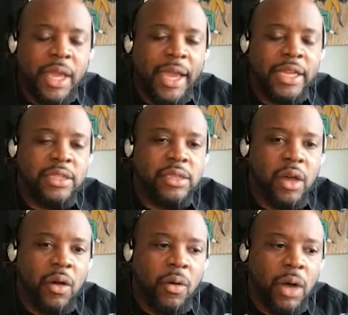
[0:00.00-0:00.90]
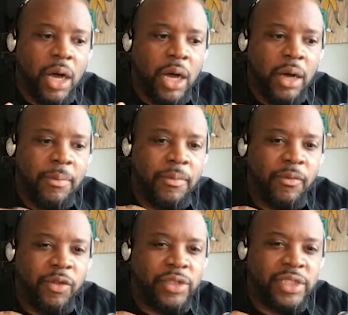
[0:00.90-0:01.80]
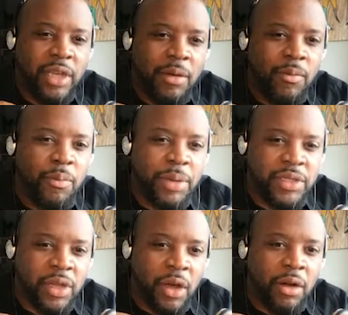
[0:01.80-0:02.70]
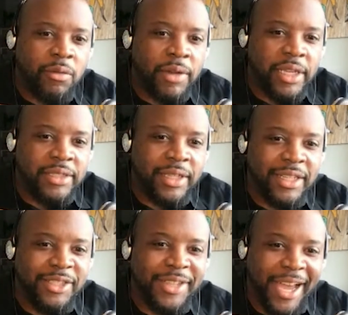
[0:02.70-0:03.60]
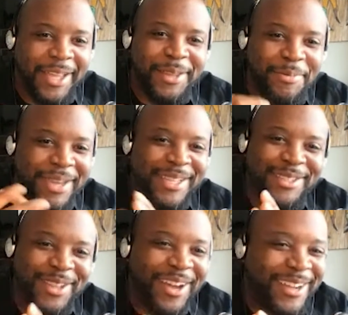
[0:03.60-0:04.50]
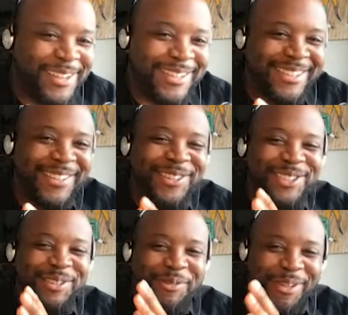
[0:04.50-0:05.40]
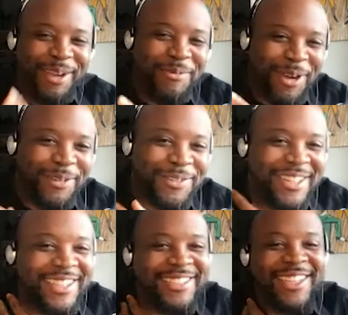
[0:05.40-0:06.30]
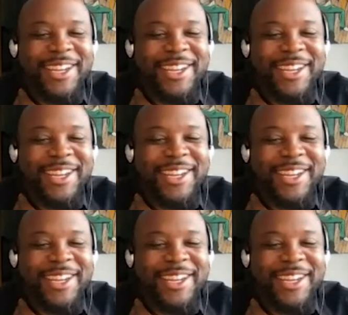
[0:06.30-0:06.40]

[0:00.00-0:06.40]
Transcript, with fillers: And so, um, for some bizarre reason, Jack and the Beanstalk was a framework for this.